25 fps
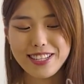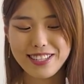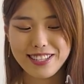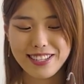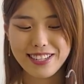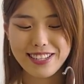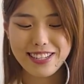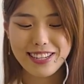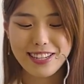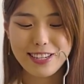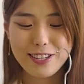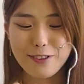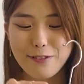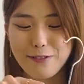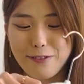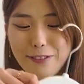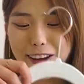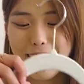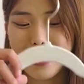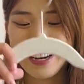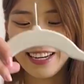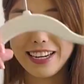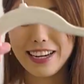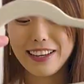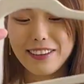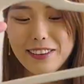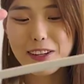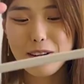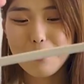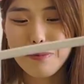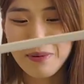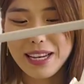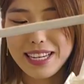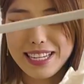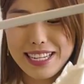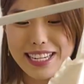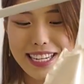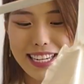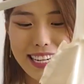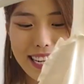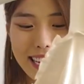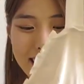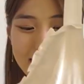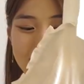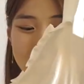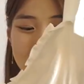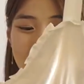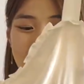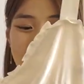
because I do find it a little bit tedious.